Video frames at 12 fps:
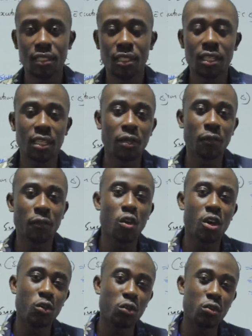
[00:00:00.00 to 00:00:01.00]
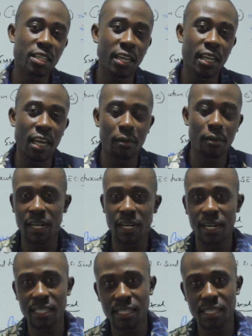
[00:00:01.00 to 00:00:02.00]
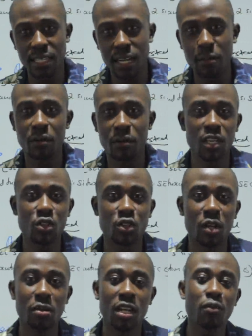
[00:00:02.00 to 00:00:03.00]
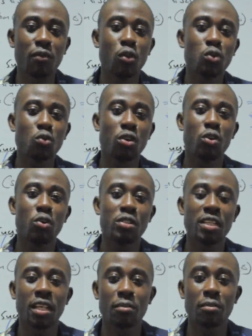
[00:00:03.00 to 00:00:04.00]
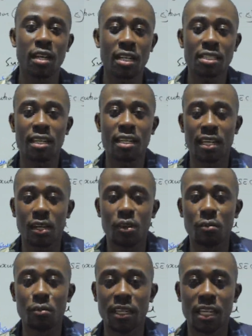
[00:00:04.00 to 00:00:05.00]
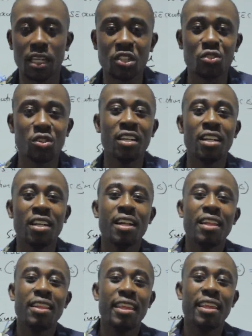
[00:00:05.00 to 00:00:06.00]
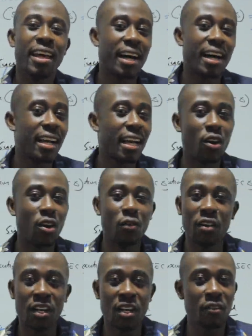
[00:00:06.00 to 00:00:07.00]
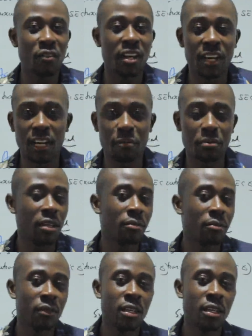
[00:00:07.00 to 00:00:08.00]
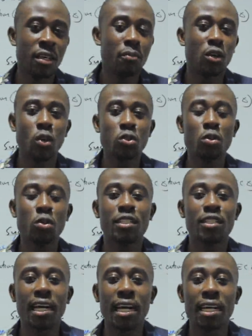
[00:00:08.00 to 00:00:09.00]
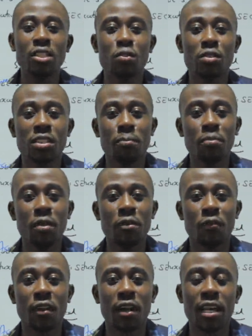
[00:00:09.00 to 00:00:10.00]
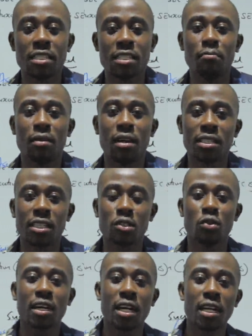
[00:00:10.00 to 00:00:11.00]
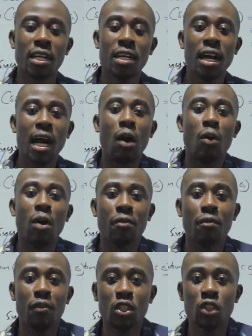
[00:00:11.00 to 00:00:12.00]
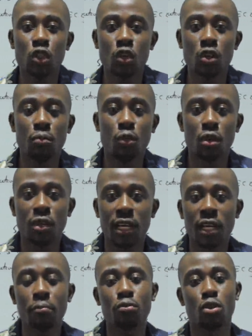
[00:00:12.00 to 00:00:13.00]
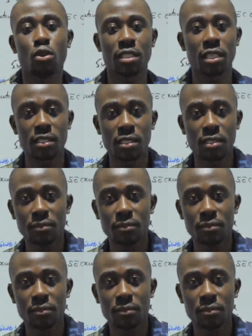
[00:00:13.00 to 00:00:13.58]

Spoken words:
if you are using Mdarasa application, I believe those who are using Mdarasa Now application, they are now very, very happy. Because we try to simplify as much as we can our revision model process